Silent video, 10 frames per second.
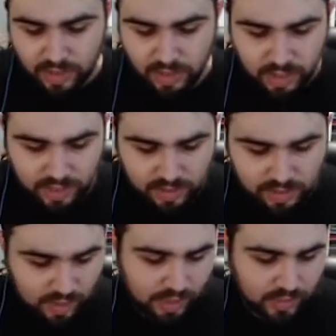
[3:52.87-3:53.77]
neat.
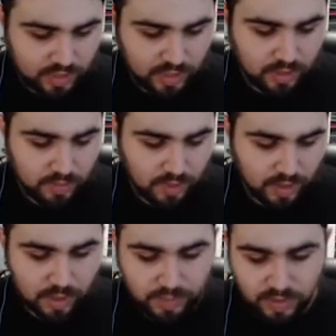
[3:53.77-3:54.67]
I actually need a
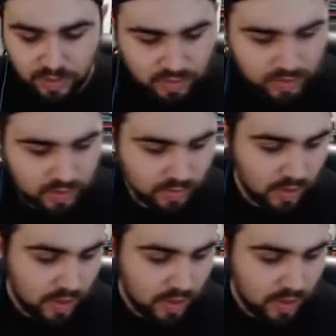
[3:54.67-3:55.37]
copy of those too.